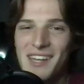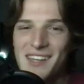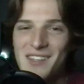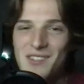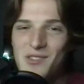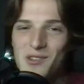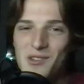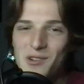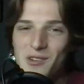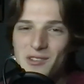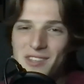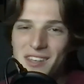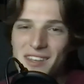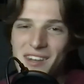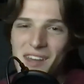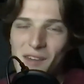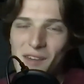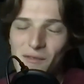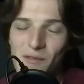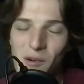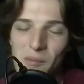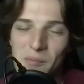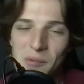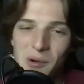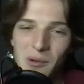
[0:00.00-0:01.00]
is Thursday Night
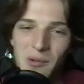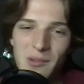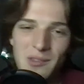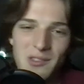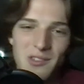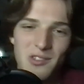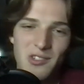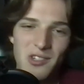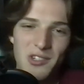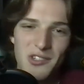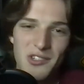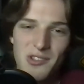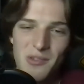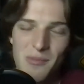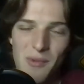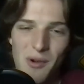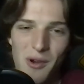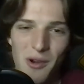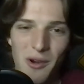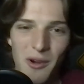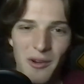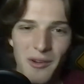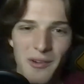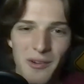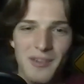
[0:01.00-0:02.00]
Football, which is just
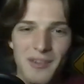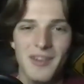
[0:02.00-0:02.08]
tomorrow.